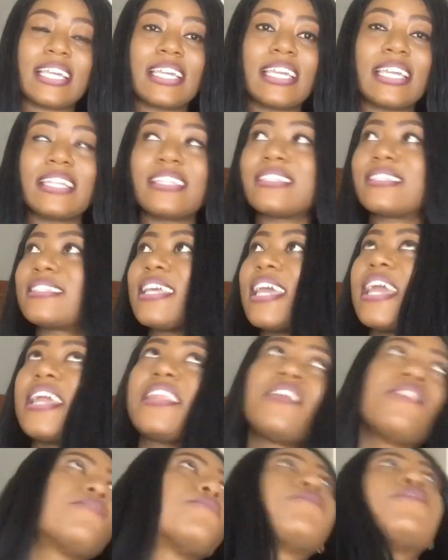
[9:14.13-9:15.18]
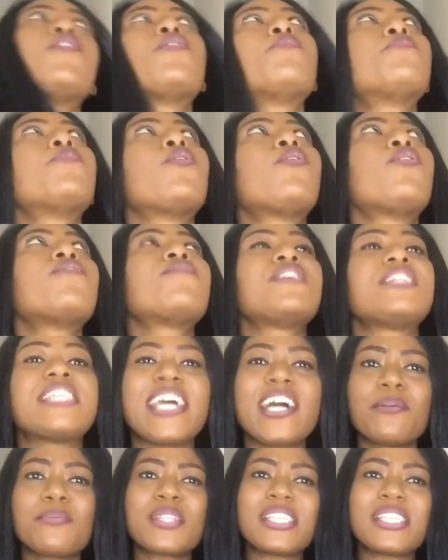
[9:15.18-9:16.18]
against any form of, it